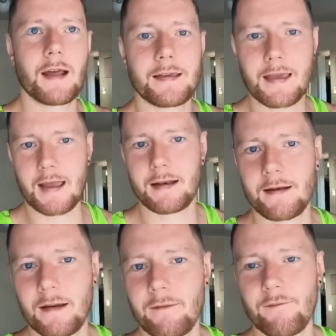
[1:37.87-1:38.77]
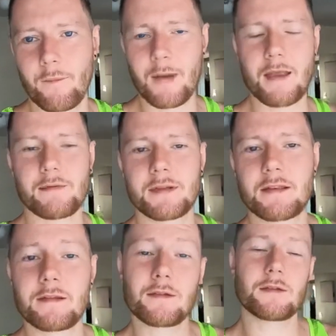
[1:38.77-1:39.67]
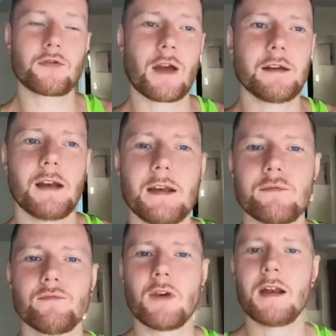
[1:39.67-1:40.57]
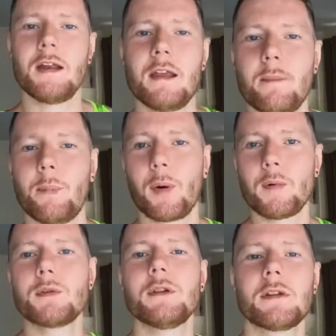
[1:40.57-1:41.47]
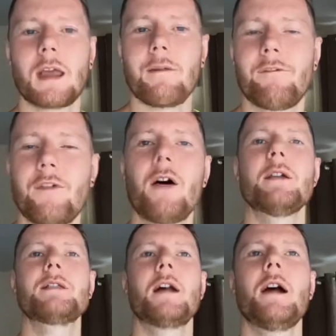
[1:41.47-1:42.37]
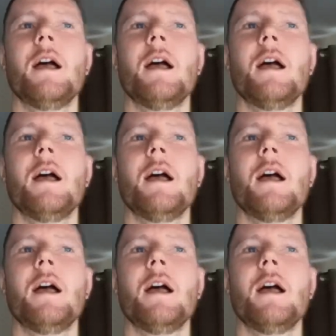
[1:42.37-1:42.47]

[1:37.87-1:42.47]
Again, for me, resistance training is really important to getting faster.